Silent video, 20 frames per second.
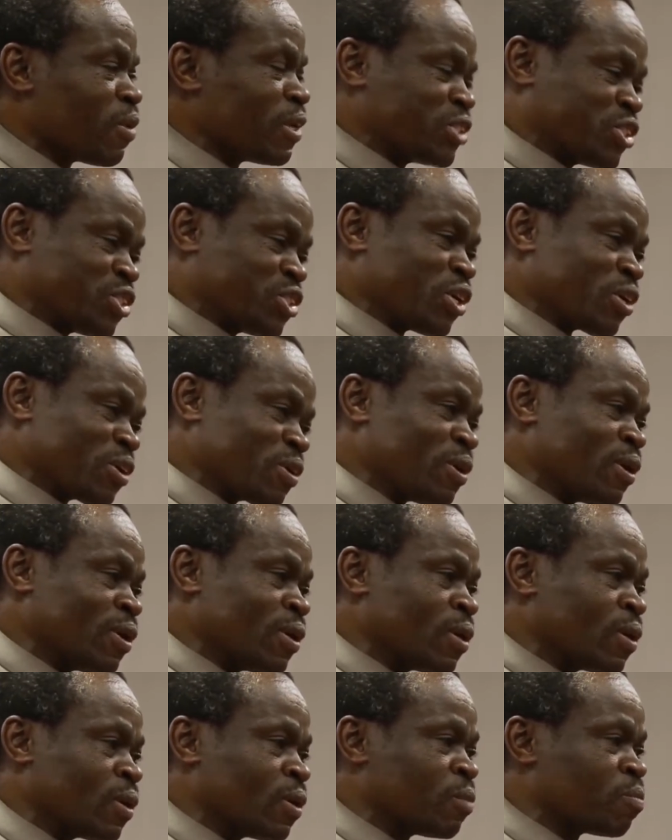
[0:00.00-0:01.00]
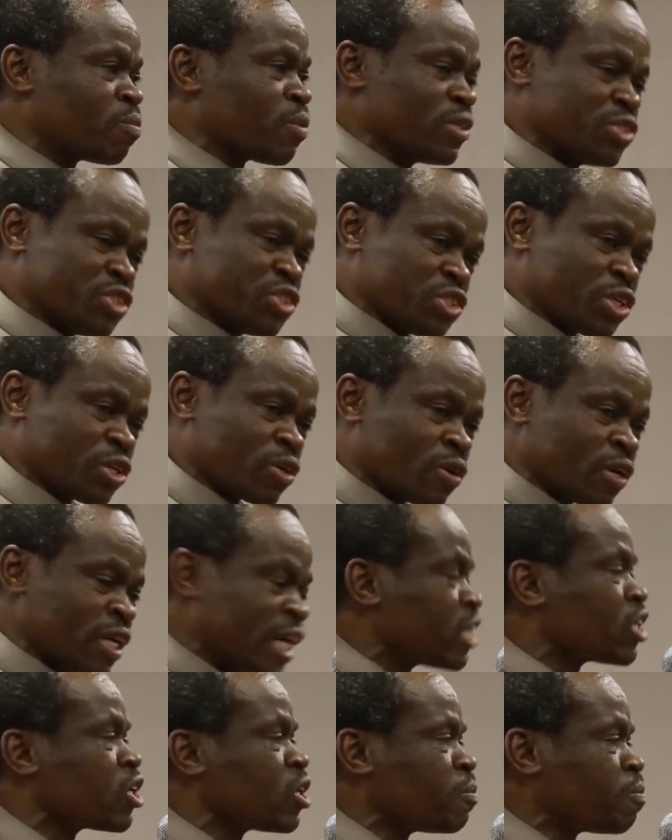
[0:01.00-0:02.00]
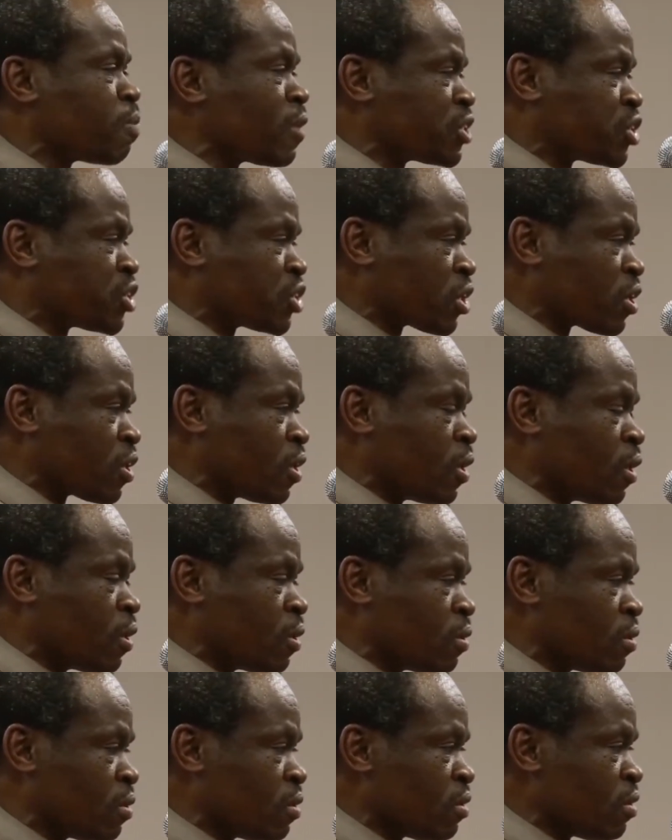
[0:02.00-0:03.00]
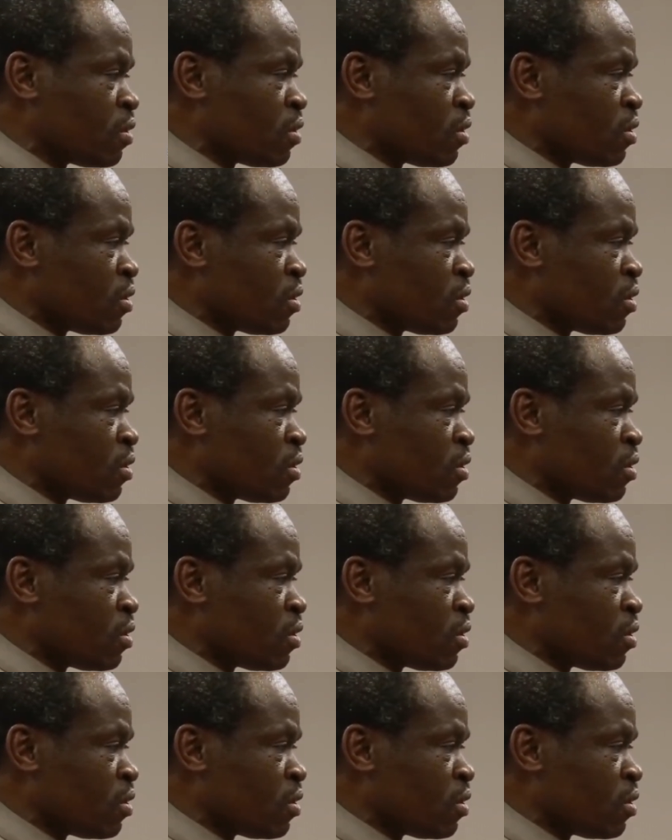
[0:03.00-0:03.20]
Portugal, little Portugal,